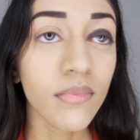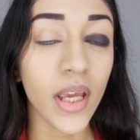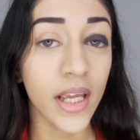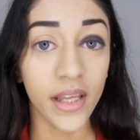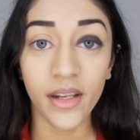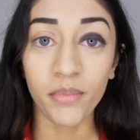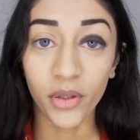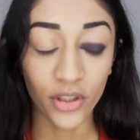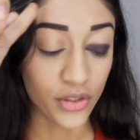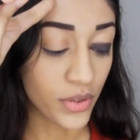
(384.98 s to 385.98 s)
And I'm
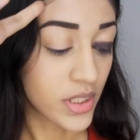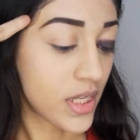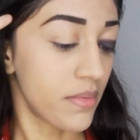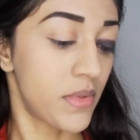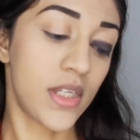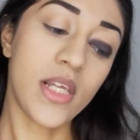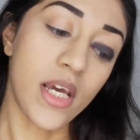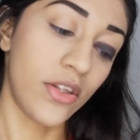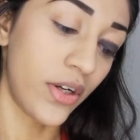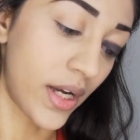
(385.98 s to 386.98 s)
gonna do the same to the
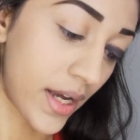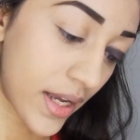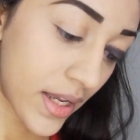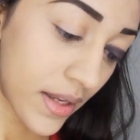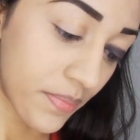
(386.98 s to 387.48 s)
other eye.